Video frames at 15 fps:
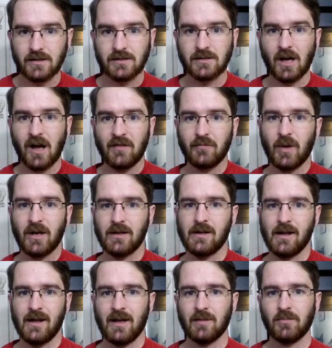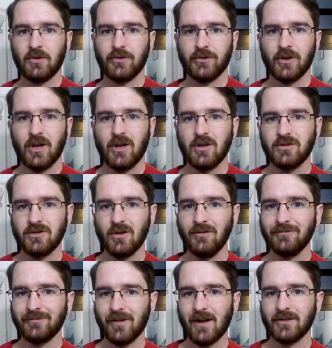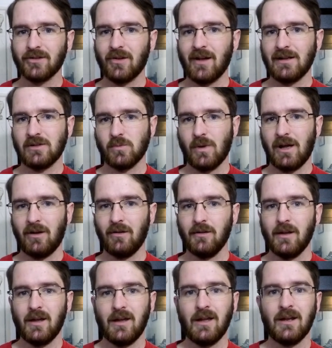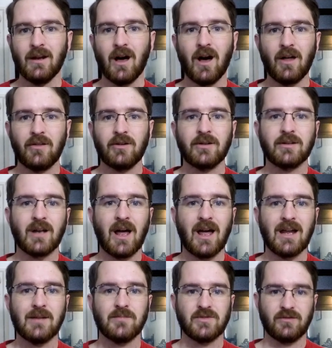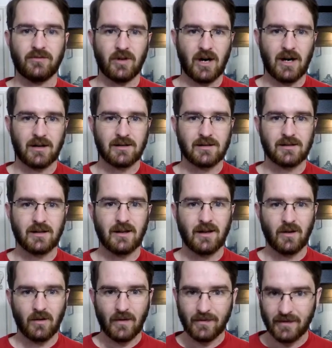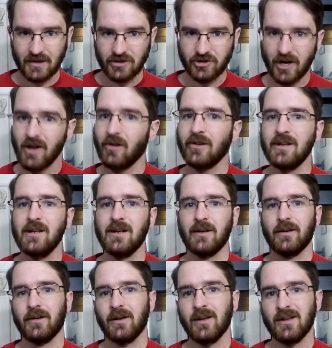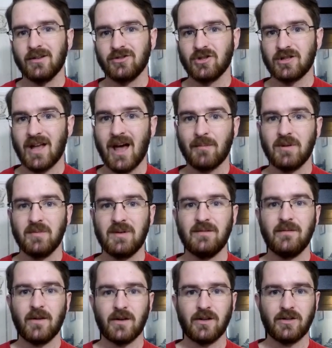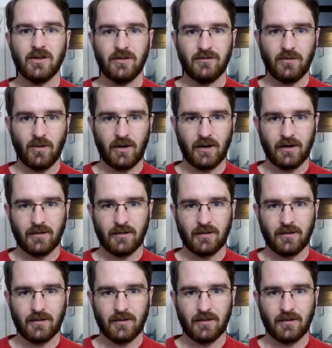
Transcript: soft-bodied animals don't fossilize well in other types of rocks. The shale here just happened to be very good for it.